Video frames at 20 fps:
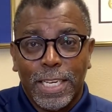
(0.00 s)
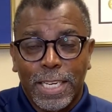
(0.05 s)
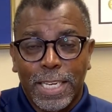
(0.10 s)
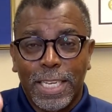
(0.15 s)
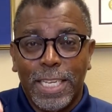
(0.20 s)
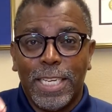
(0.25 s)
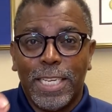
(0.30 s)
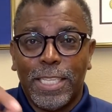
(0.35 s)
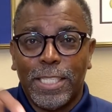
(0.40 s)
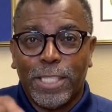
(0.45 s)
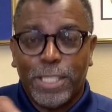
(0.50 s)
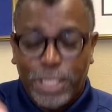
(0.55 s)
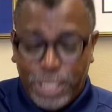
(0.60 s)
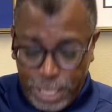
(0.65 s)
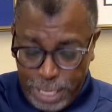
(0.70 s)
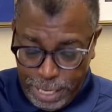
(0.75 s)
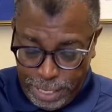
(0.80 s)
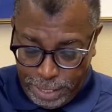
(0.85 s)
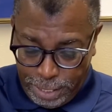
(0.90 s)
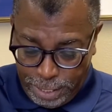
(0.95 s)
is
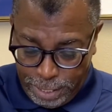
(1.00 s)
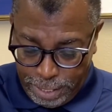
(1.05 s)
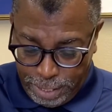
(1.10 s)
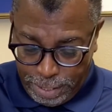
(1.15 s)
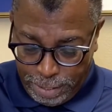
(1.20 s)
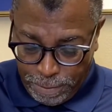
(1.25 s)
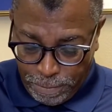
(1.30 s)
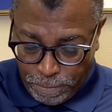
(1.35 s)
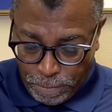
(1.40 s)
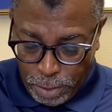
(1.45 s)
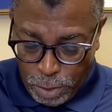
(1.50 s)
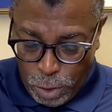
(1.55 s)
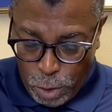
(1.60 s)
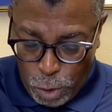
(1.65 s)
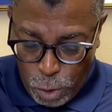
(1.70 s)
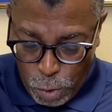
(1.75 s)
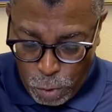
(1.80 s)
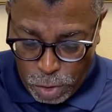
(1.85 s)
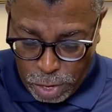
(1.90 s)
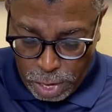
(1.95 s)
Jesus.
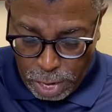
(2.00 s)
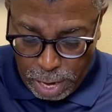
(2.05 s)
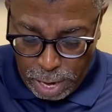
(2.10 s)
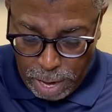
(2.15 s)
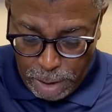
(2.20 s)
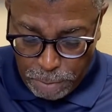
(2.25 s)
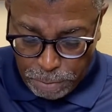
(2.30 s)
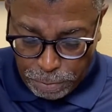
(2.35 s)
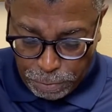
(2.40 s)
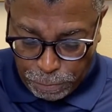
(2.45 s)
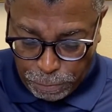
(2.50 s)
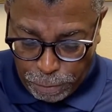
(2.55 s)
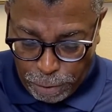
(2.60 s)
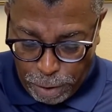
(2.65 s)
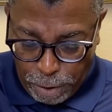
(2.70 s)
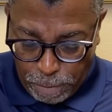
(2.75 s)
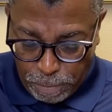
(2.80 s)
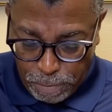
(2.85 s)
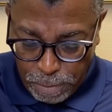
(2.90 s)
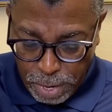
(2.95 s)
Who comes
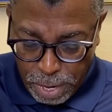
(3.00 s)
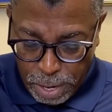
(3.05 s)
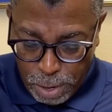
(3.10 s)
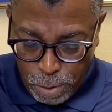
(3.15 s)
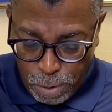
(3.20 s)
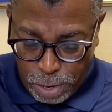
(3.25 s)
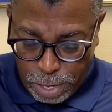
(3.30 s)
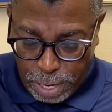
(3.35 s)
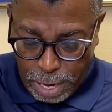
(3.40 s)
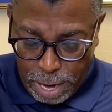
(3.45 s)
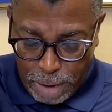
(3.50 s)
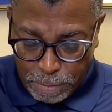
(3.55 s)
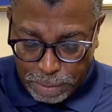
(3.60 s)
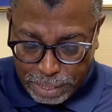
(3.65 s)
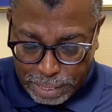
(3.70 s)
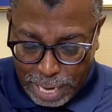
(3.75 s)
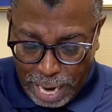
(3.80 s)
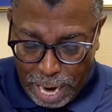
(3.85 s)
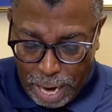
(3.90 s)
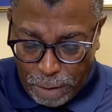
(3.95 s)

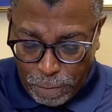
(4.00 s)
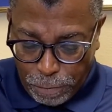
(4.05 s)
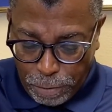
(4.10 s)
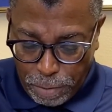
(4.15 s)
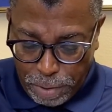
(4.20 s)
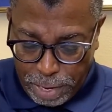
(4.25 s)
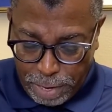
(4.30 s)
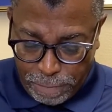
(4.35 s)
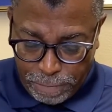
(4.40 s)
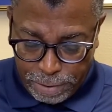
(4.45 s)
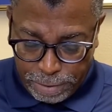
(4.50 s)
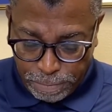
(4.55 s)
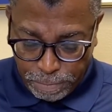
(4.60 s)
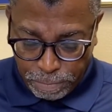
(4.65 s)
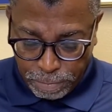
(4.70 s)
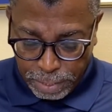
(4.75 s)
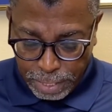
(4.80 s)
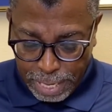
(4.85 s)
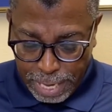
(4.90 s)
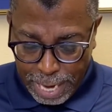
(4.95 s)
down from heaven
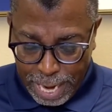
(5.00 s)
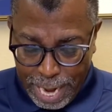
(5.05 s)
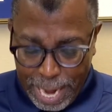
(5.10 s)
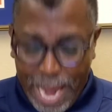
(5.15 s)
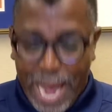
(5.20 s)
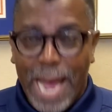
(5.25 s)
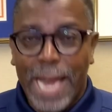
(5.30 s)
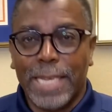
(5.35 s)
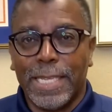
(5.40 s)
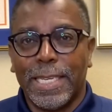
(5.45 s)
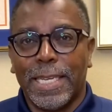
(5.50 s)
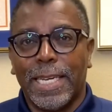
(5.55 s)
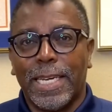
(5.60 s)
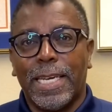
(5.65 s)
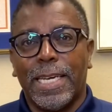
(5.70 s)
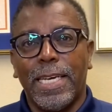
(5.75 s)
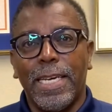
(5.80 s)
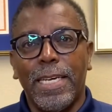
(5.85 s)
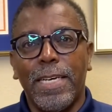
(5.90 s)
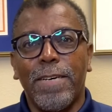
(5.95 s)
and
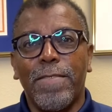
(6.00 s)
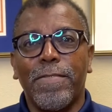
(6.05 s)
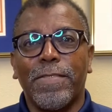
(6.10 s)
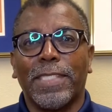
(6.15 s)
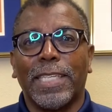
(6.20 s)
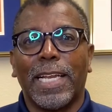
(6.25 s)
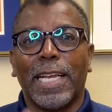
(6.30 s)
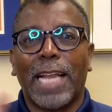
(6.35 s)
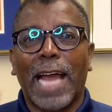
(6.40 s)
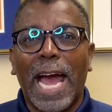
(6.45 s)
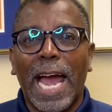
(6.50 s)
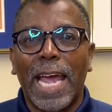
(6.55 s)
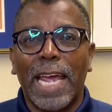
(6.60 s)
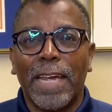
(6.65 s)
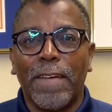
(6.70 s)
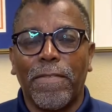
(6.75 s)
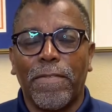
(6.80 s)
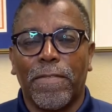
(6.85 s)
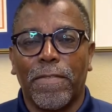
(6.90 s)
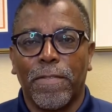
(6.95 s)
gives
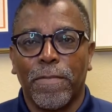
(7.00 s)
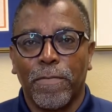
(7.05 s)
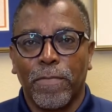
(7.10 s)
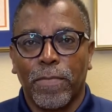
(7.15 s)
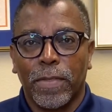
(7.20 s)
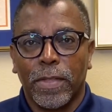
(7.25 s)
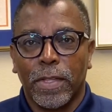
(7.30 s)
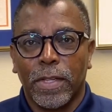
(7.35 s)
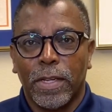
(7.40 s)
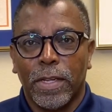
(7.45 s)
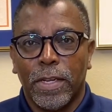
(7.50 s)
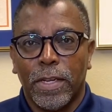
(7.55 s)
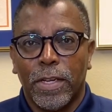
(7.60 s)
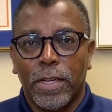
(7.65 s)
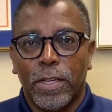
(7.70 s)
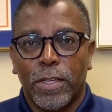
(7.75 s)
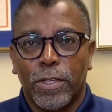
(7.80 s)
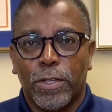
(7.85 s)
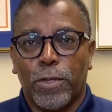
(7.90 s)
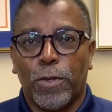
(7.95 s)
life
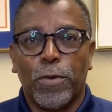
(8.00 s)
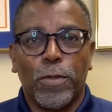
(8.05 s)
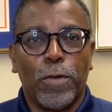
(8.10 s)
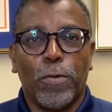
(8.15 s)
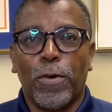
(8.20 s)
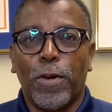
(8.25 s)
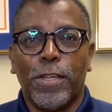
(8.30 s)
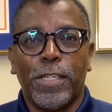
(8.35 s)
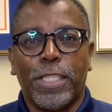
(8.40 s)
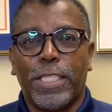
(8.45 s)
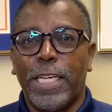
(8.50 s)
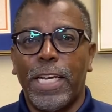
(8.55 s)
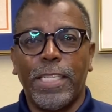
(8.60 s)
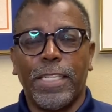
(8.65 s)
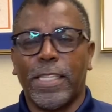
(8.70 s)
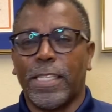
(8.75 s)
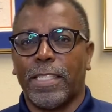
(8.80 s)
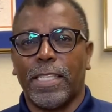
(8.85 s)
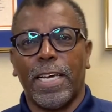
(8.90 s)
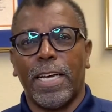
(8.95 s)
to the world.
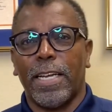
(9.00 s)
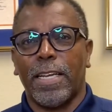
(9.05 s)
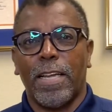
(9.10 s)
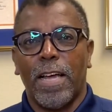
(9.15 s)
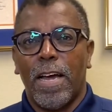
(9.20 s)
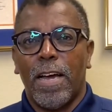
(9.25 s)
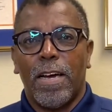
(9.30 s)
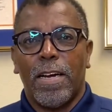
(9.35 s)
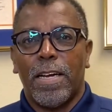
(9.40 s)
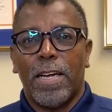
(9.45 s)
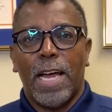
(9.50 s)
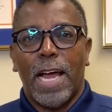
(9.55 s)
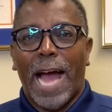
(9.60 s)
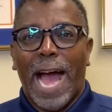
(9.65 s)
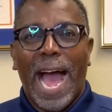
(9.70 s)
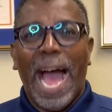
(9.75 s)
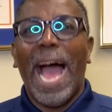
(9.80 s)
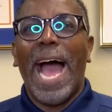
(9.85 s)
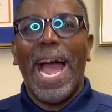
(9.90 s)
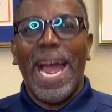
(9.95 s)
Jesus said,
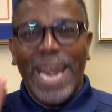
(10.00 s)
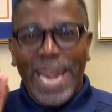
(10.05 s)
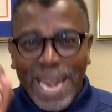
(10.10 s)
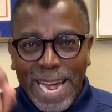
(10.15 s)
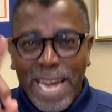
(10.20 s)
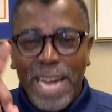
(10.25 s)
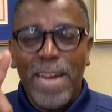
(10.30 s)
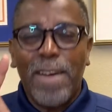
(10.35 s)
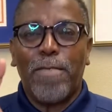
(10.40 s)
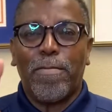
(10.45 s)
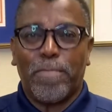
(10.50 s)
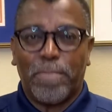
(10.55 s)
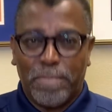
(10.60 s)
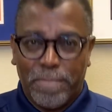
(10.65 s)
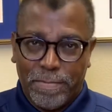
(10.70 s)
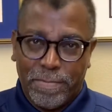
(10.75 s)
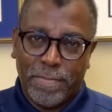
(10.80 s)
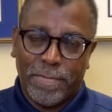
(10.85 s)
I am